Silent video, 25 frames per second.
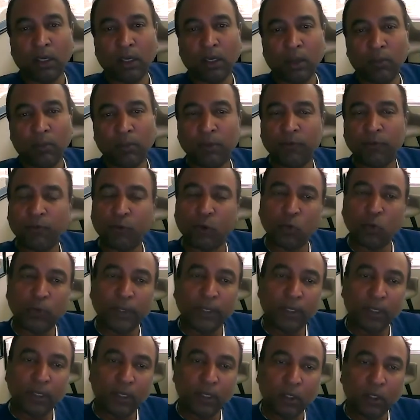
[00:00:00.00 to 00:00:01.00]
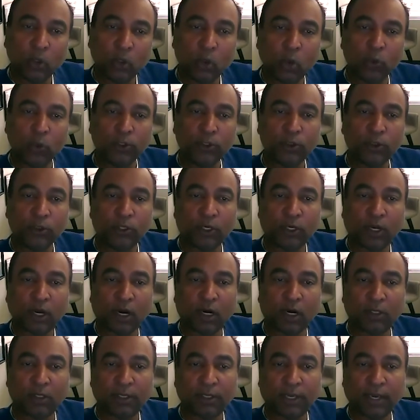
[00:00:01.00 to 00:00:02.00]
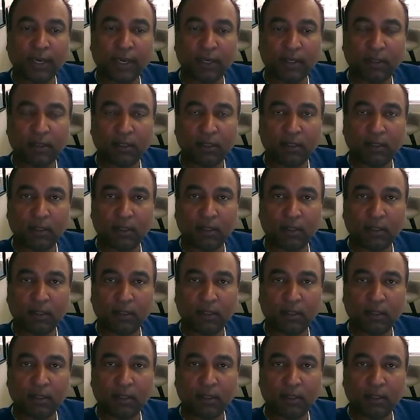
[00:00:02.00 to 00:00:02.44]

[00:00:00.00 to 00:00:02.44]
Before we go into the cardiac